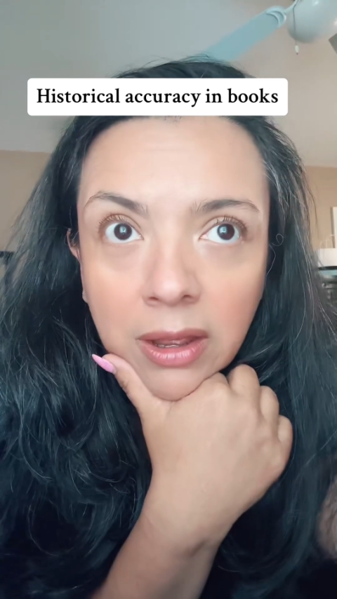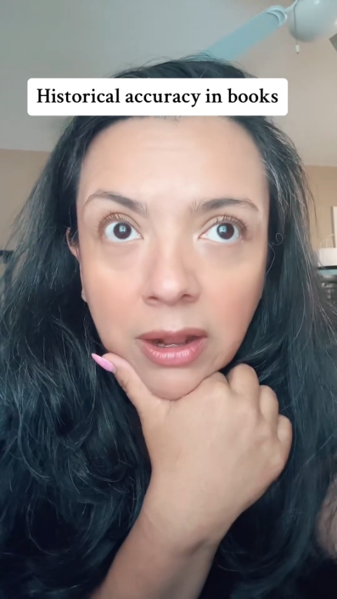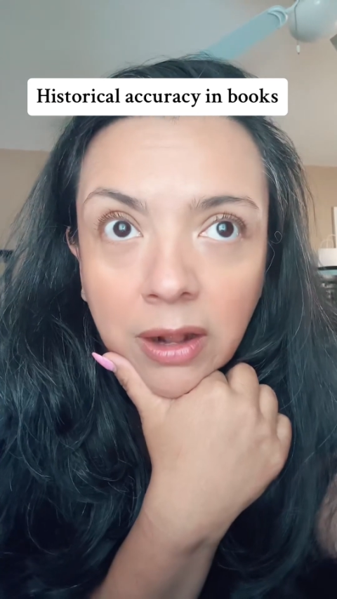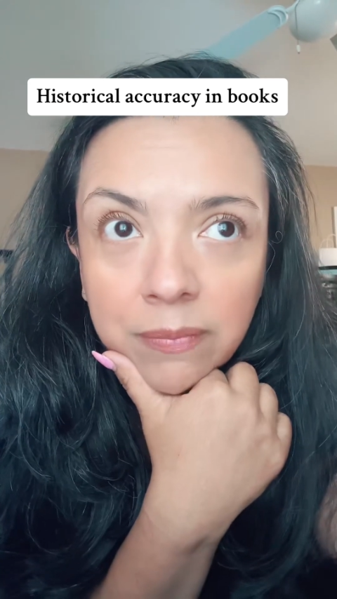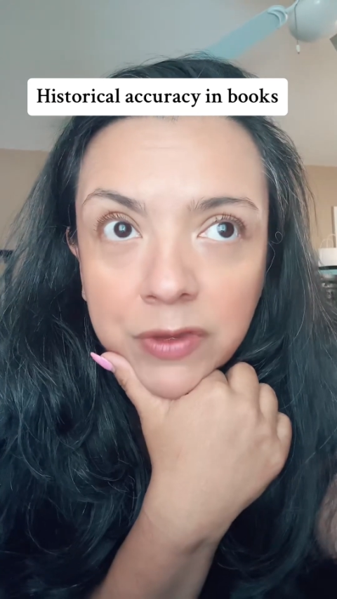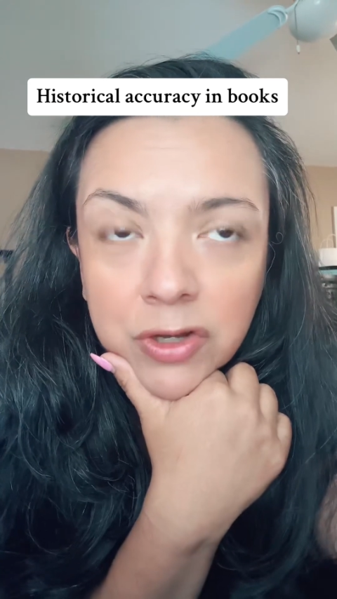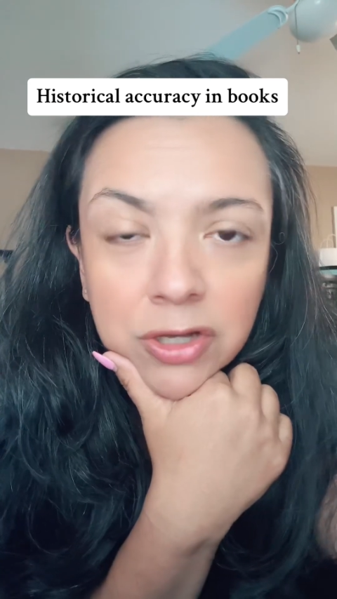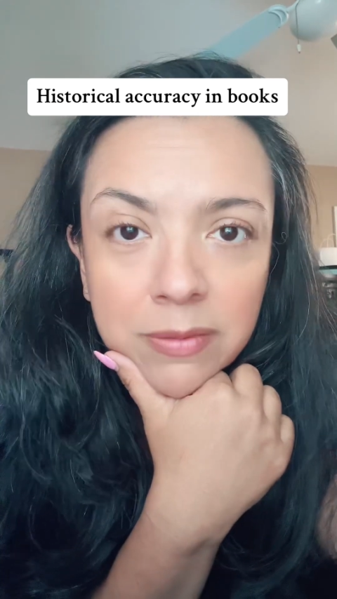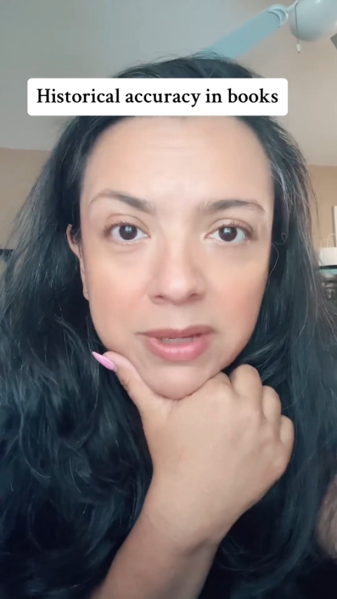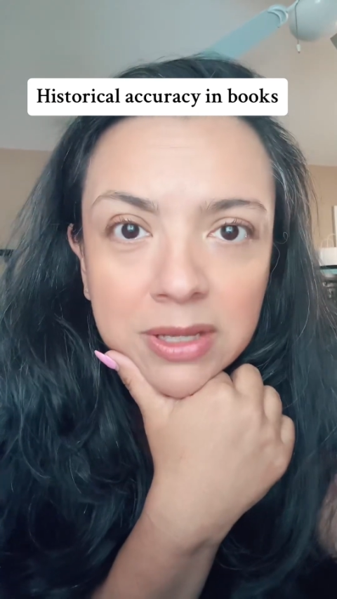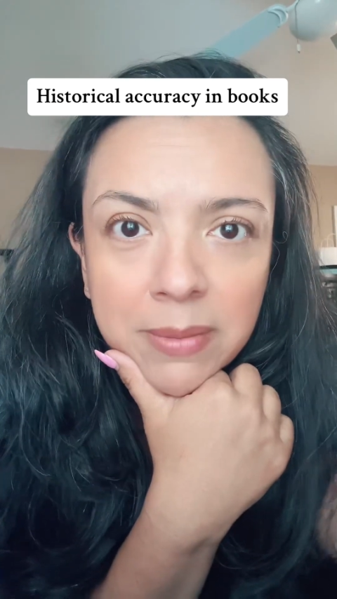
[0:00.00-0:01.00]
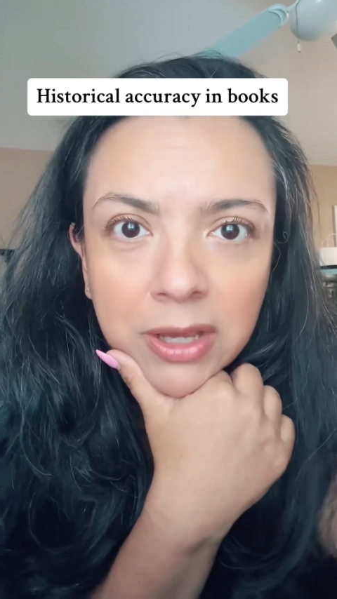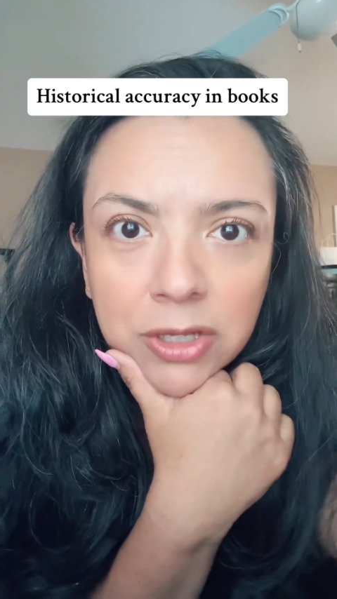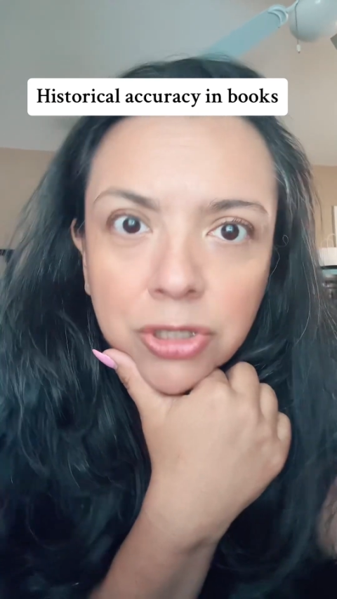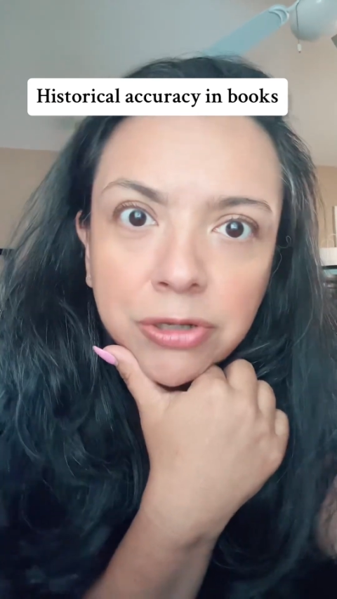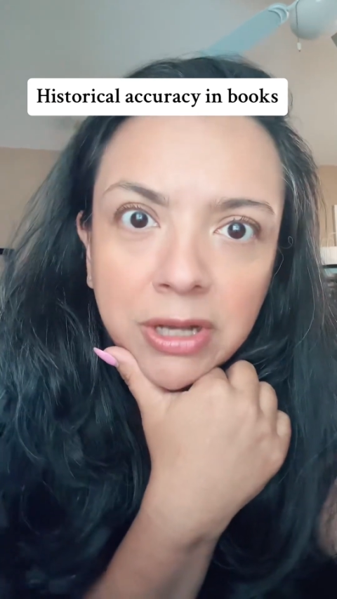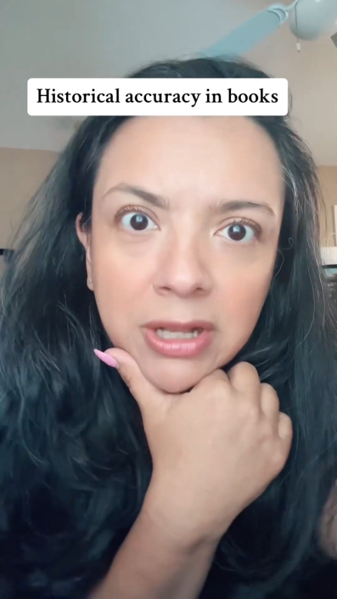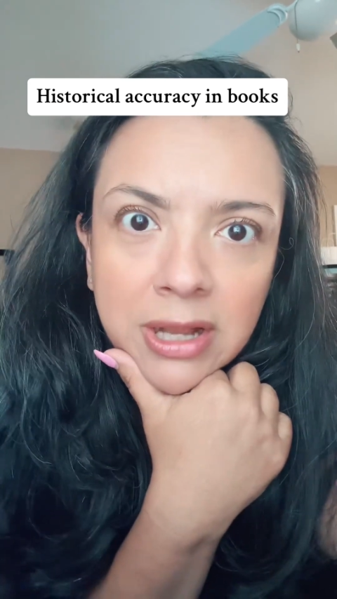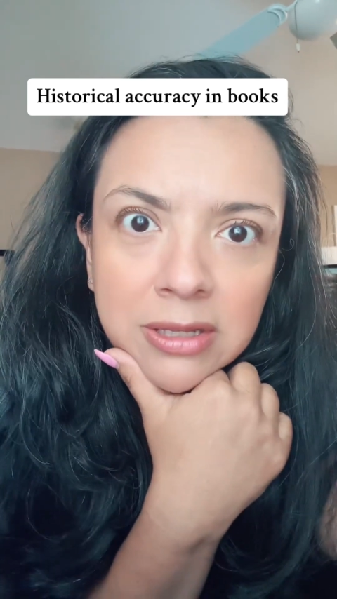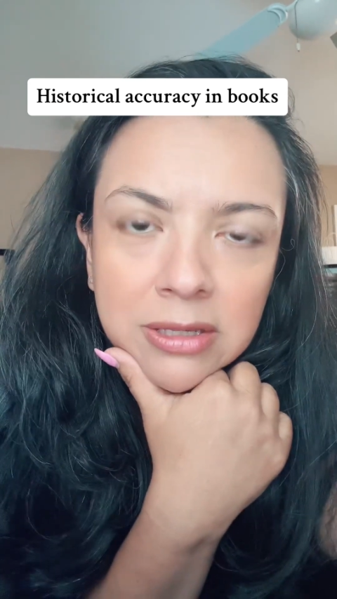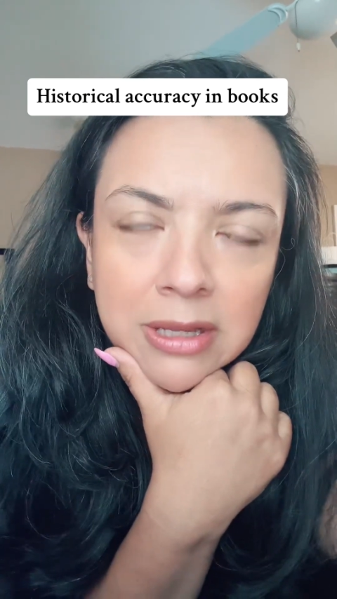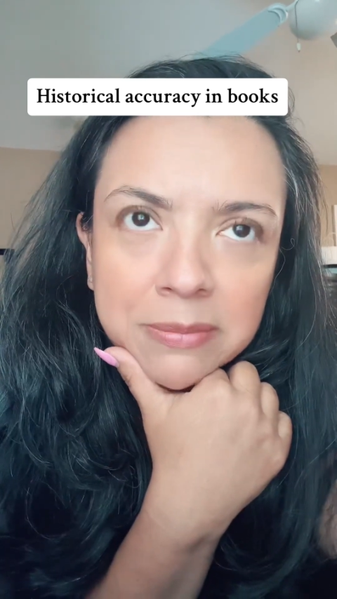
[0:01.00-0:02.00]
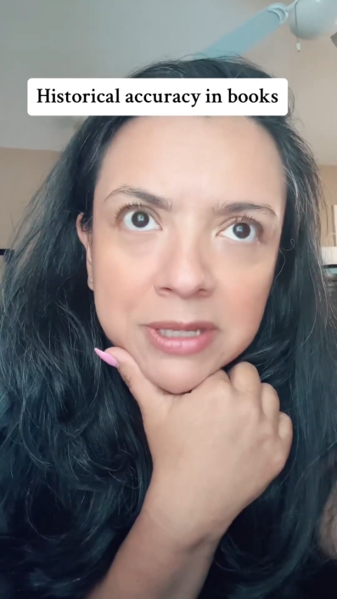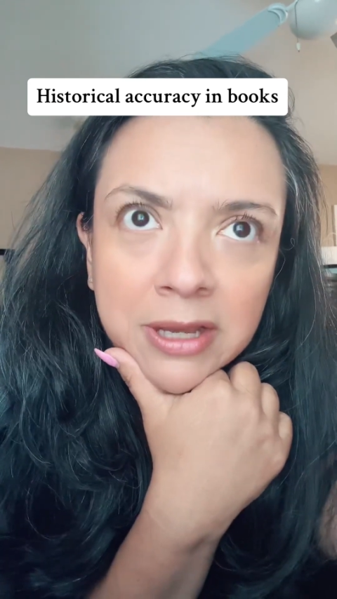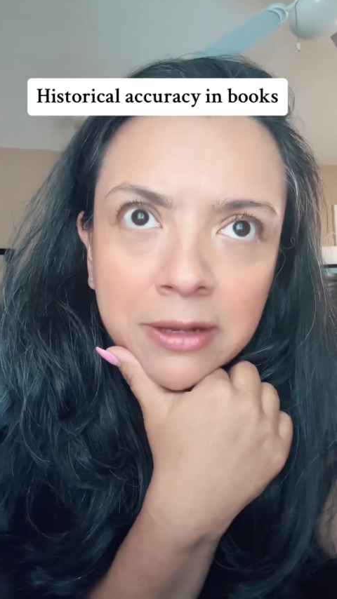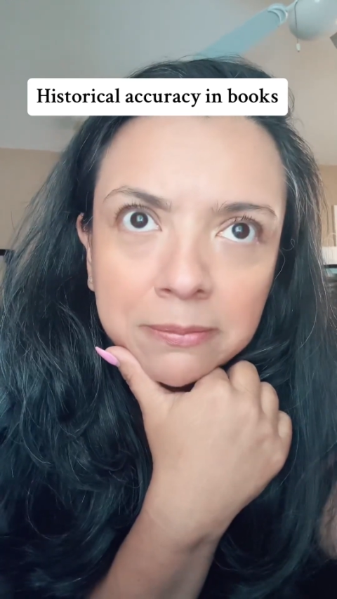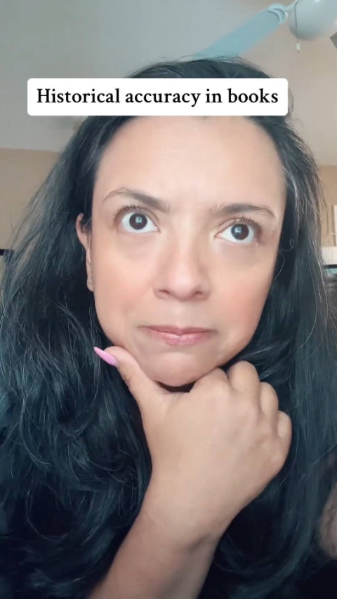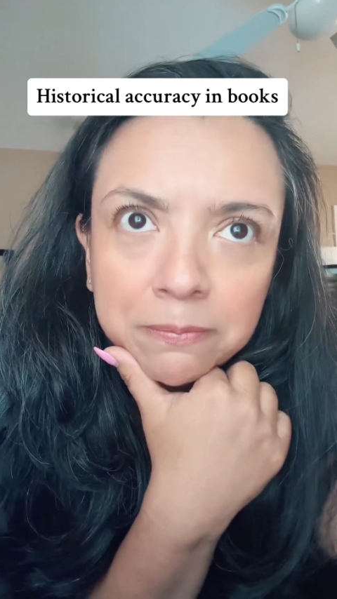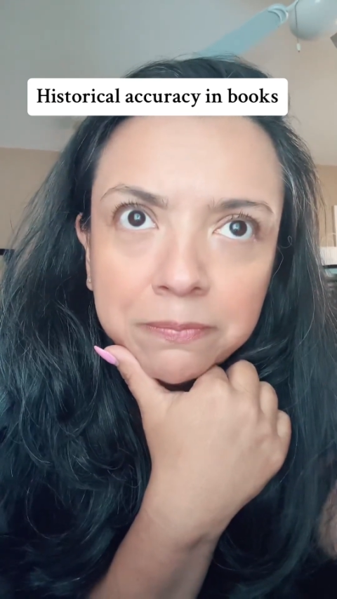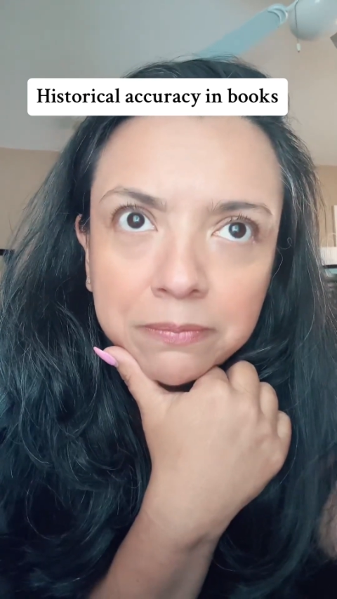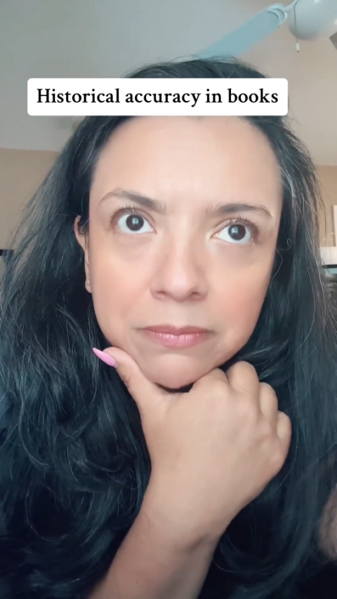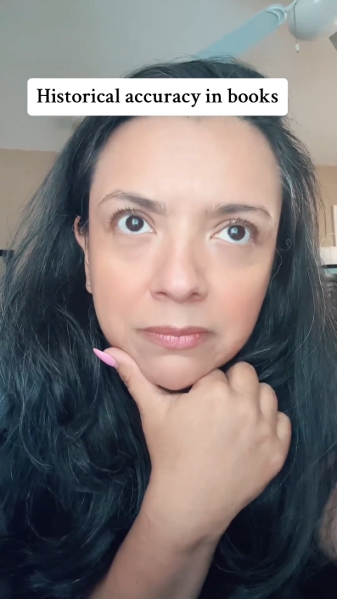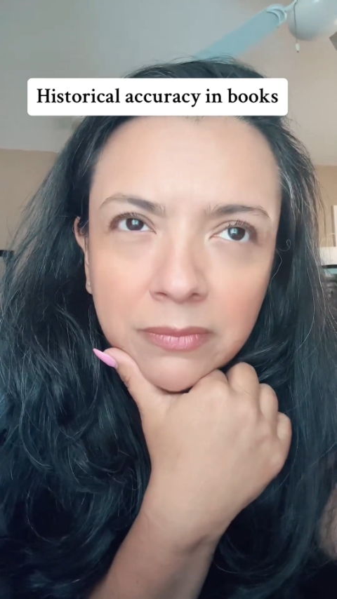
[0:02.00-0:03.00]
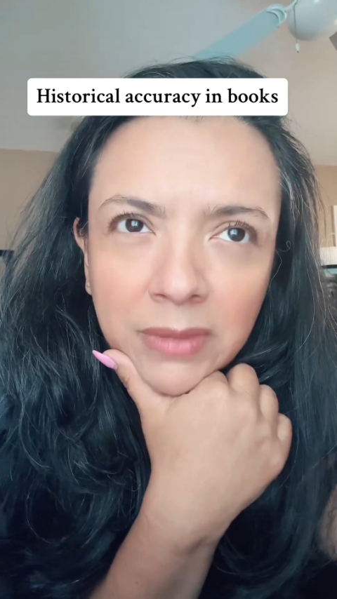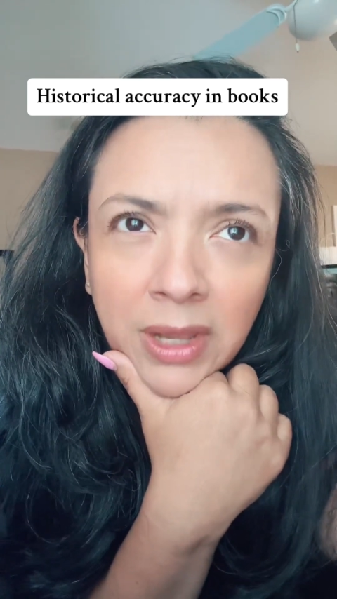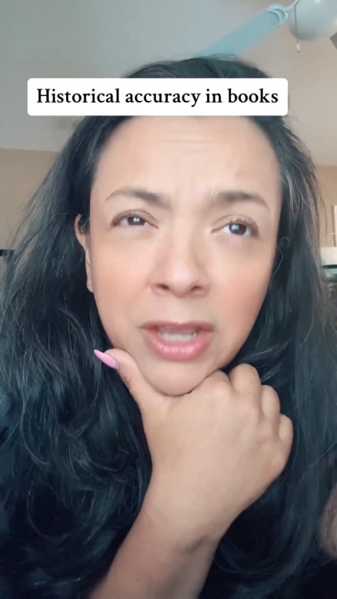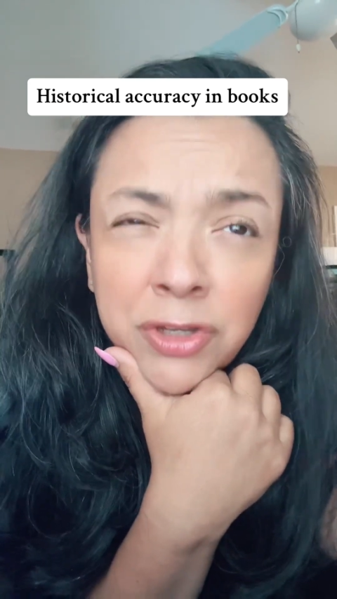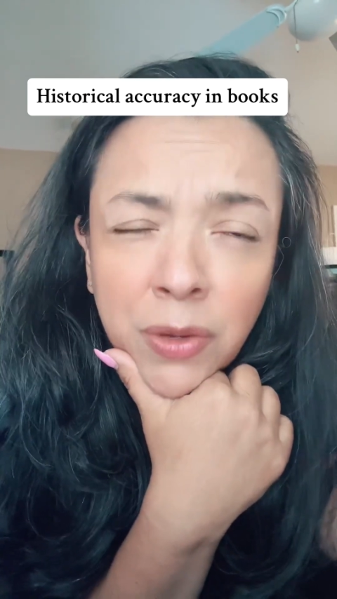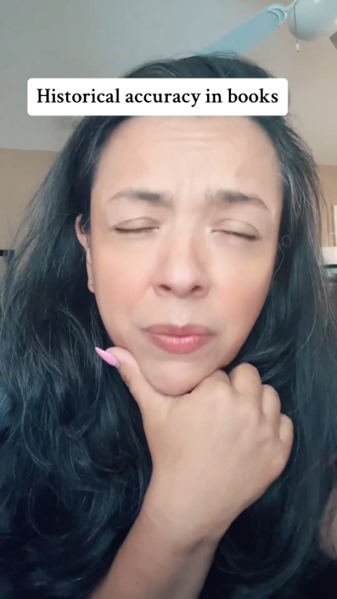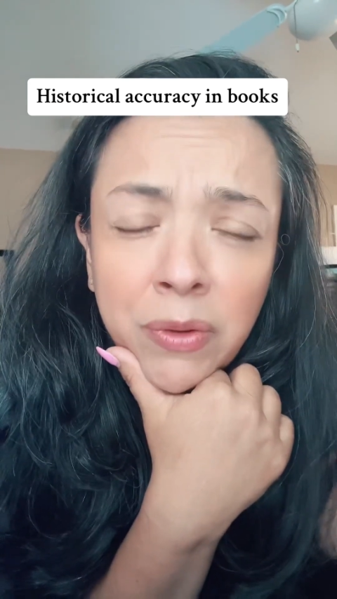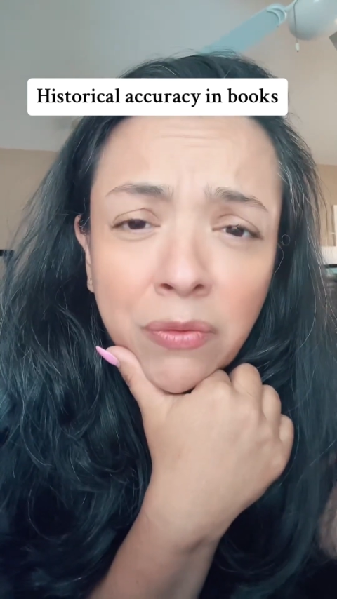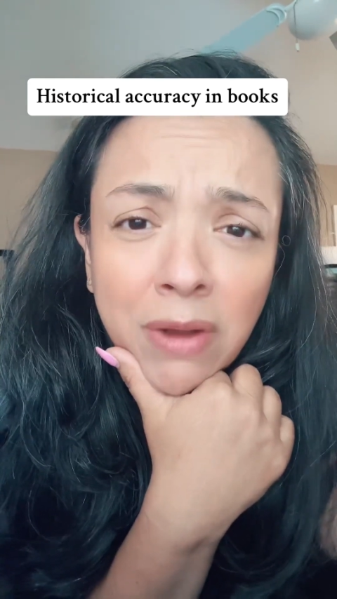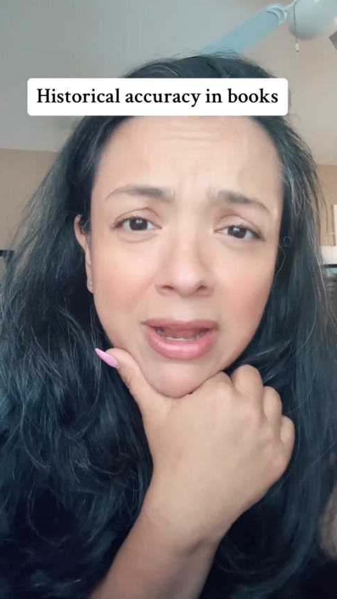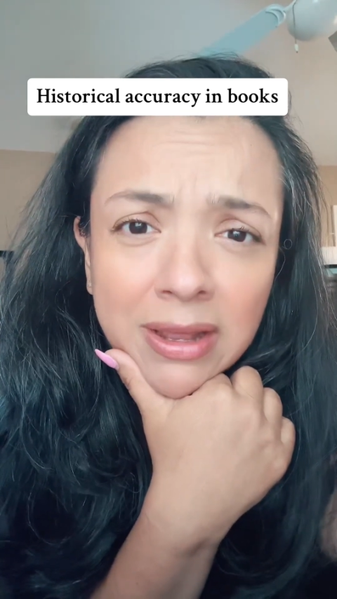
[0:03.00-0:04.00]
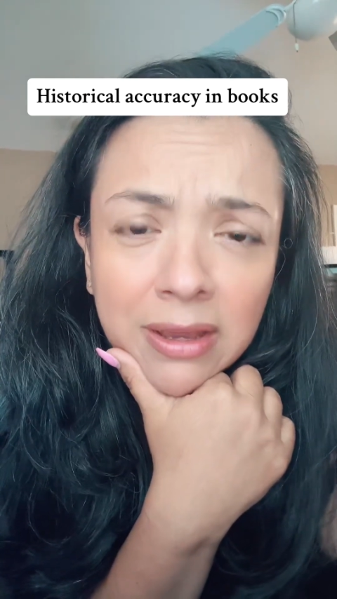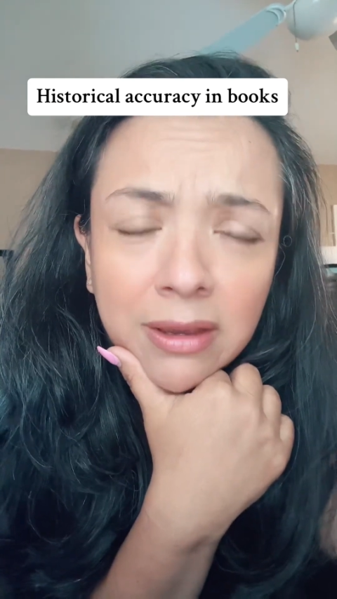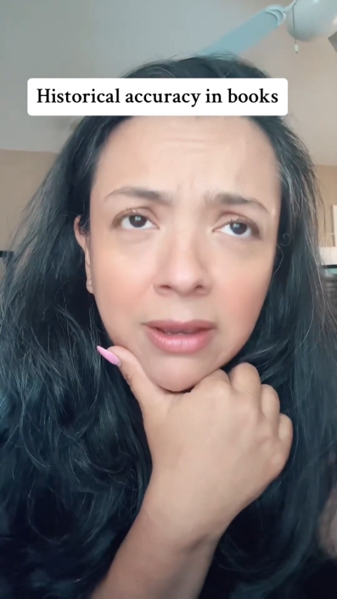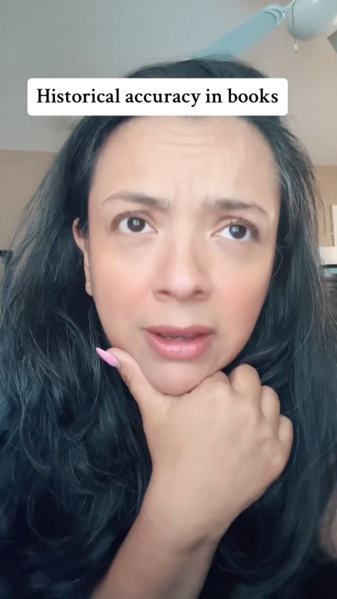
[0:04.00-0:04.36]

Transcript: there's going to be some history that slips in. And so when writing